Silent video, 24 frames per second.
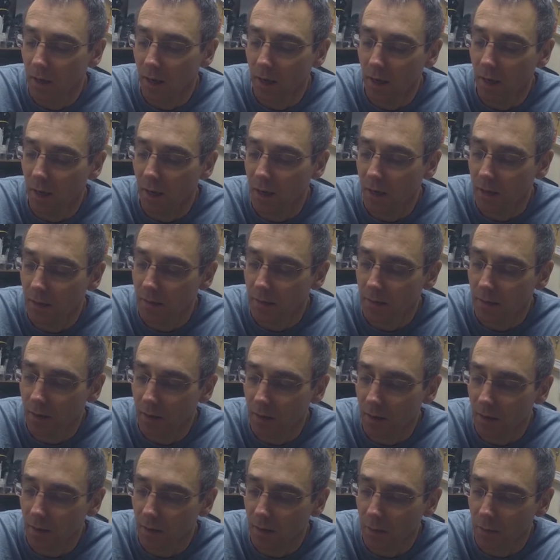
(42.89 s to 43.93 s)
and
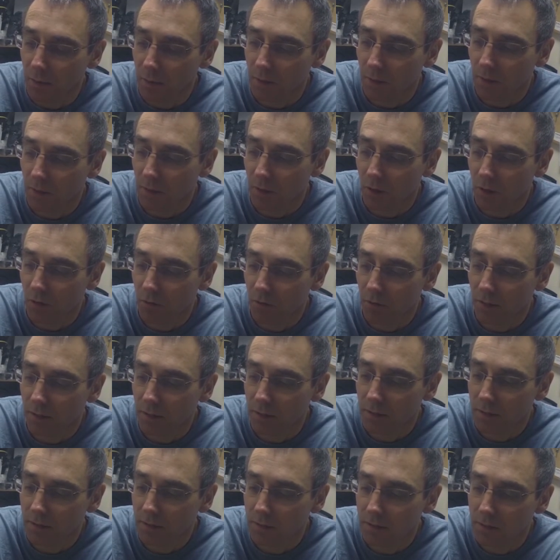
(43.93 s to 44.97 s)
we've got the
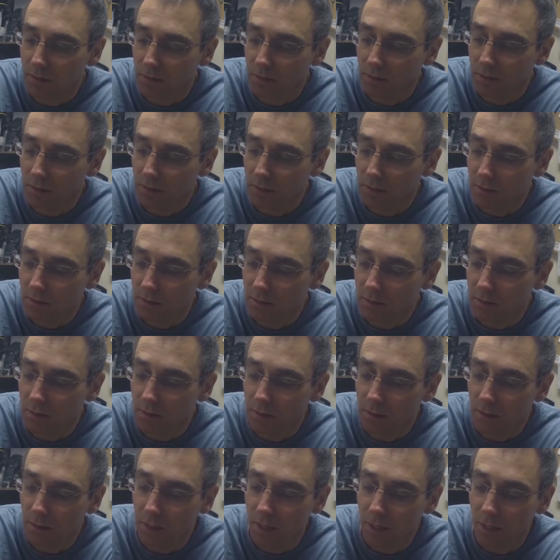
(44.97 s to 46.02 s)
O-rings,
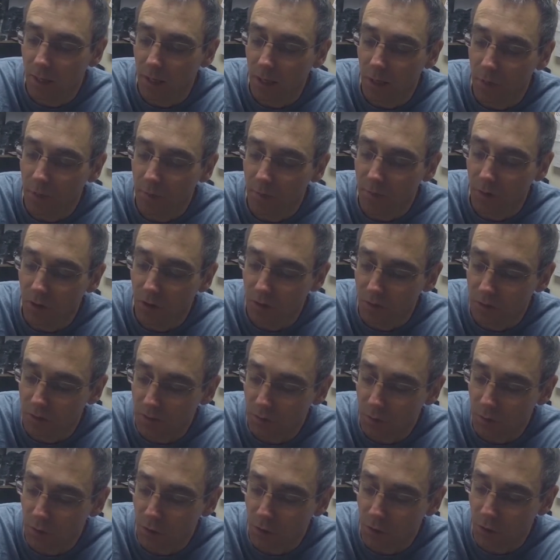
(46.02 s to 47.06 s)
and we've got
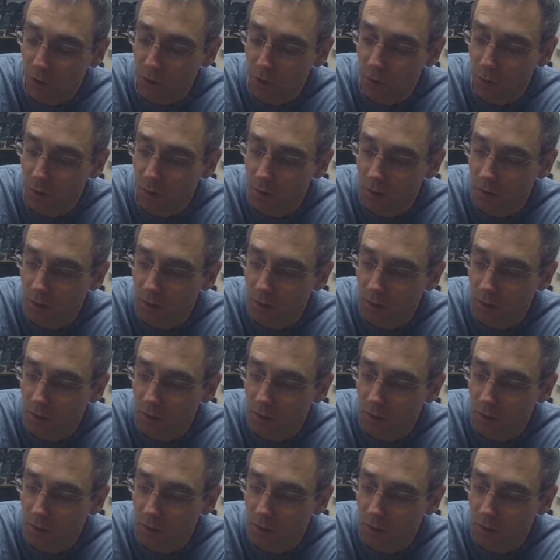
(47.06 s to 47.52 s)
some new